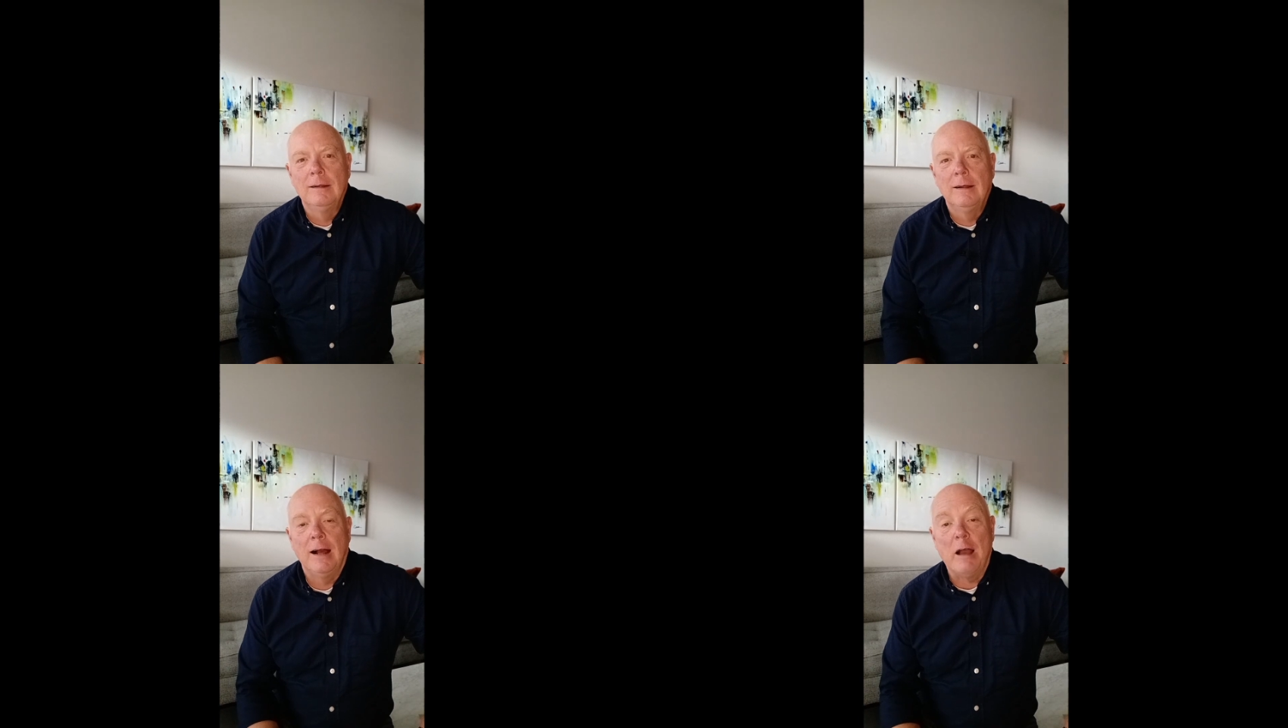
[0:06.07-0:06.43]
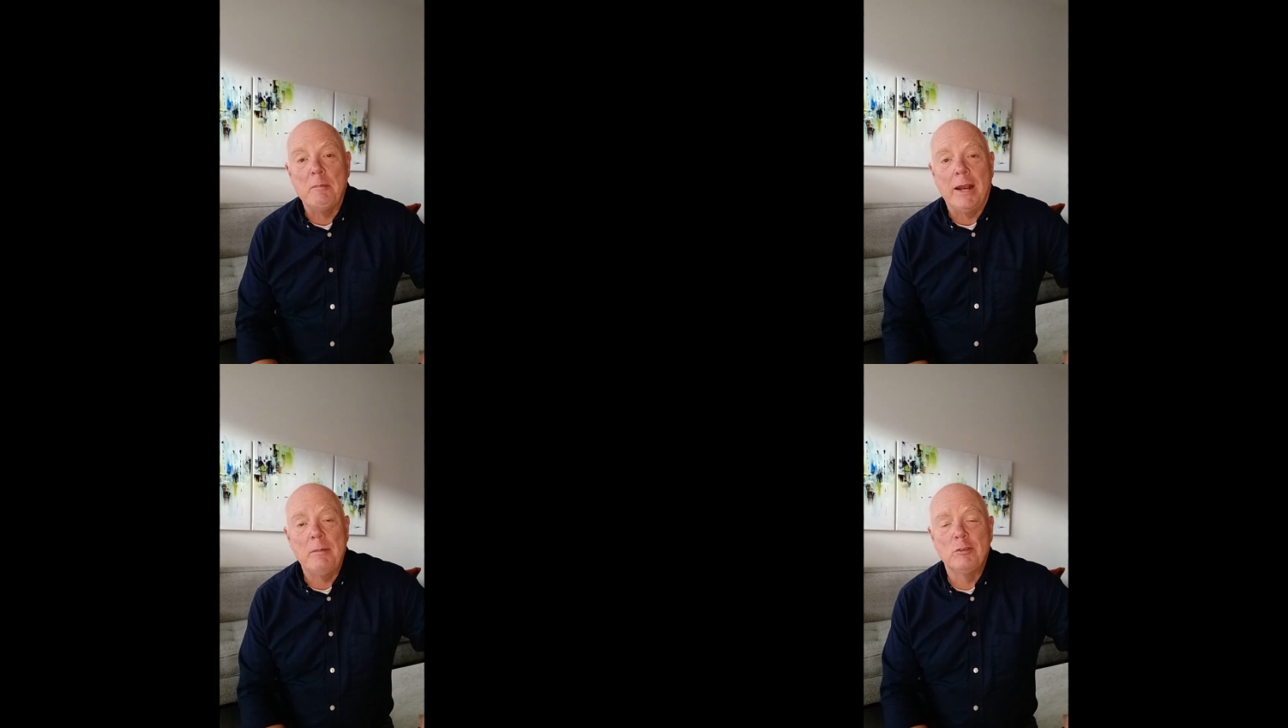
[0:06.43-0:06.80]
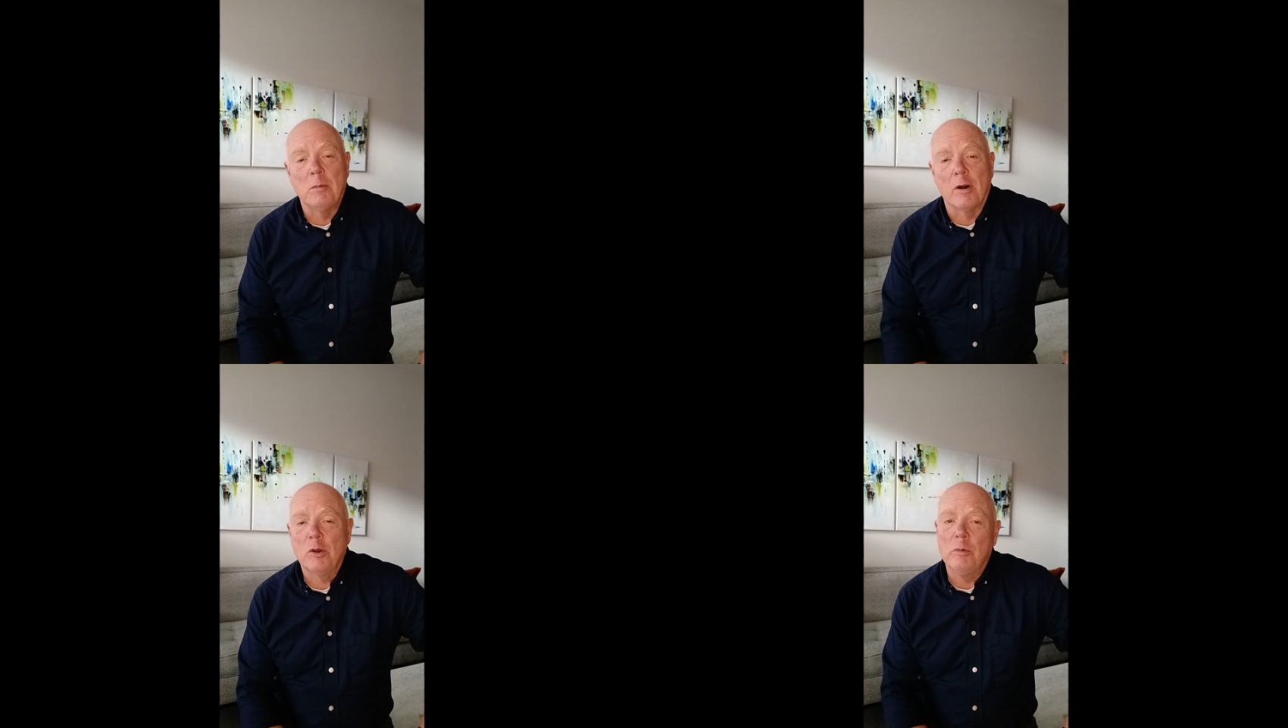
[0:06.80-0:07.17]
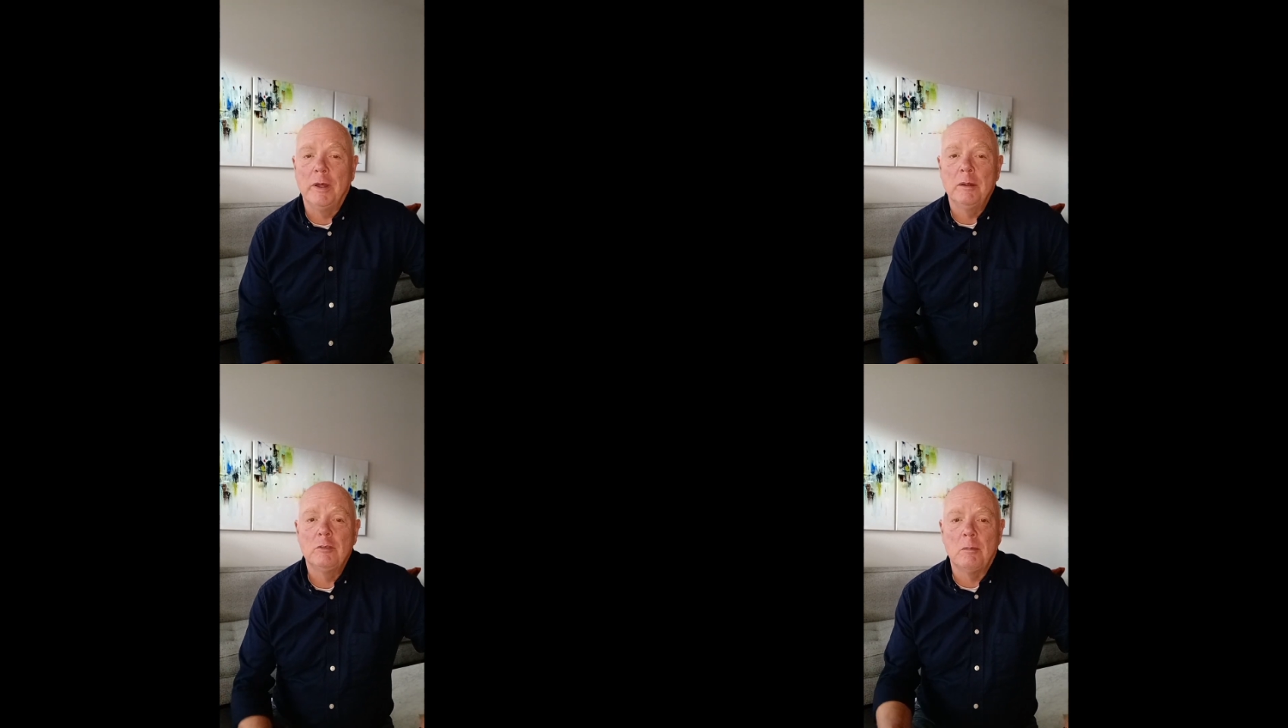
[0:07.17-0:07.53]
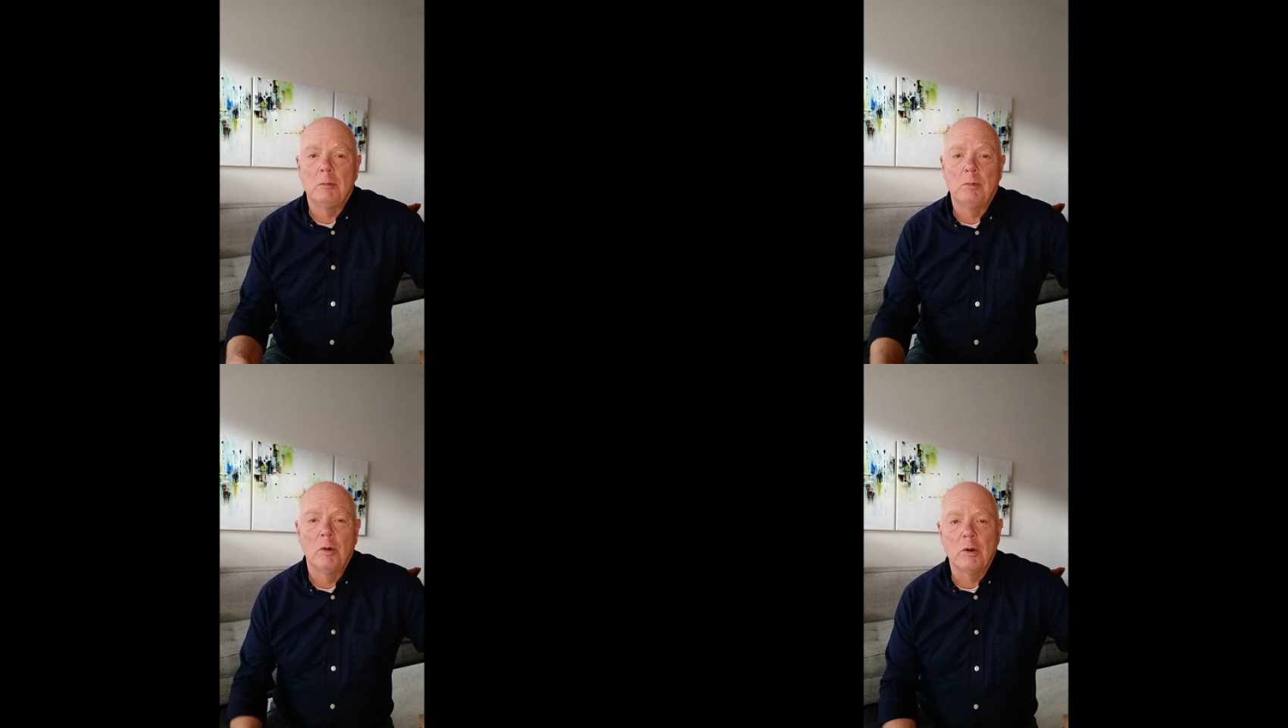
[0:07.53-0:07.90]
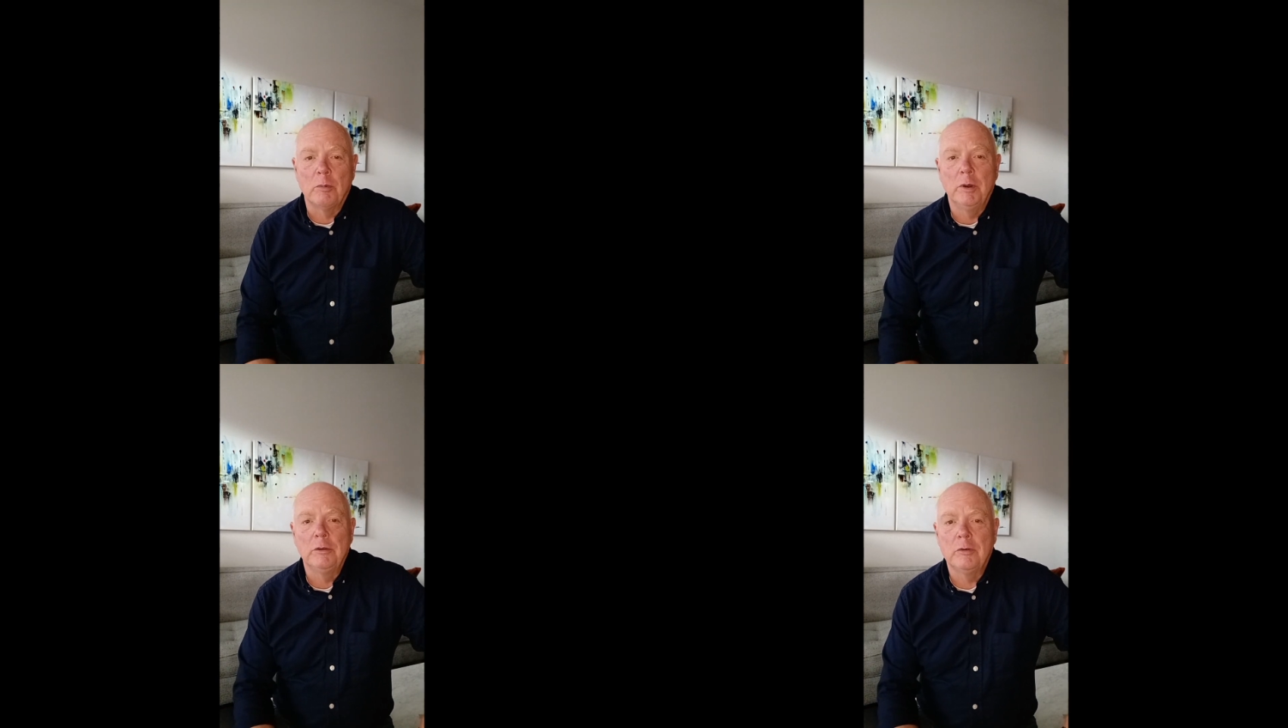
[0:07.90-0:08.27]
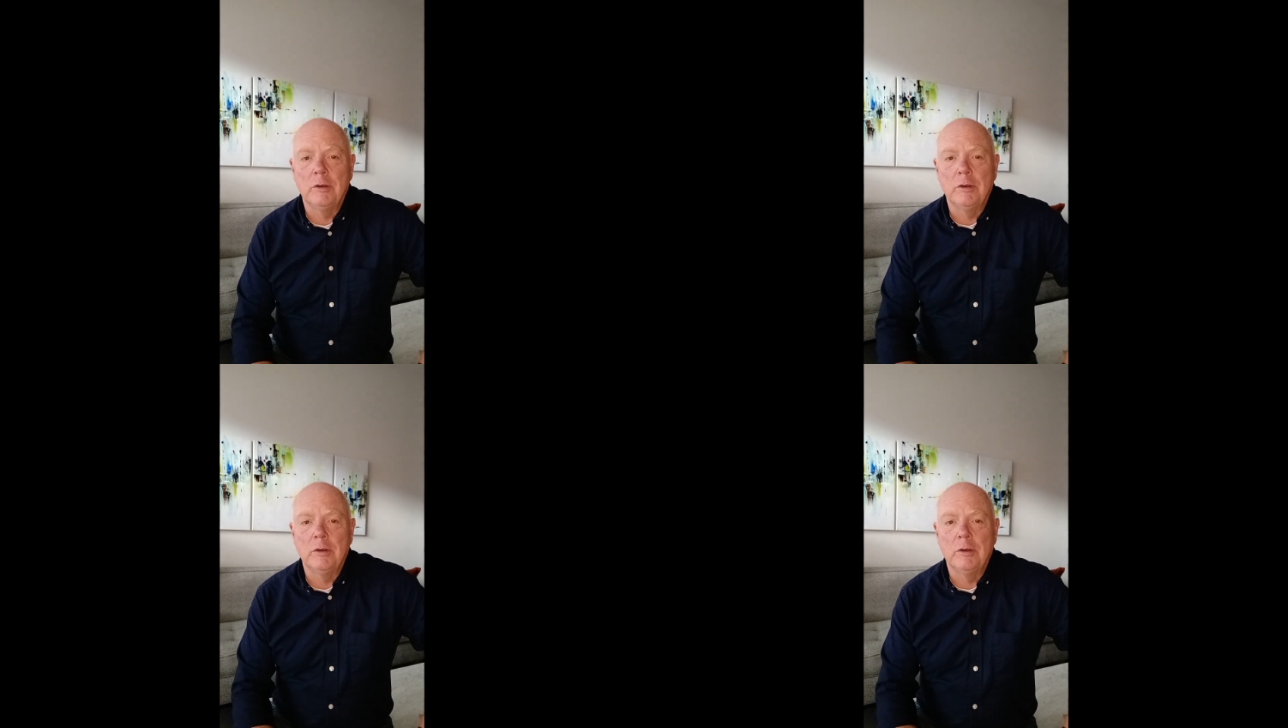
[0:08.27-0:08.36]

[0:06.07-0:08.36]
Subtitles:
Hi, my name is Mark Williams. I'm a broker realtor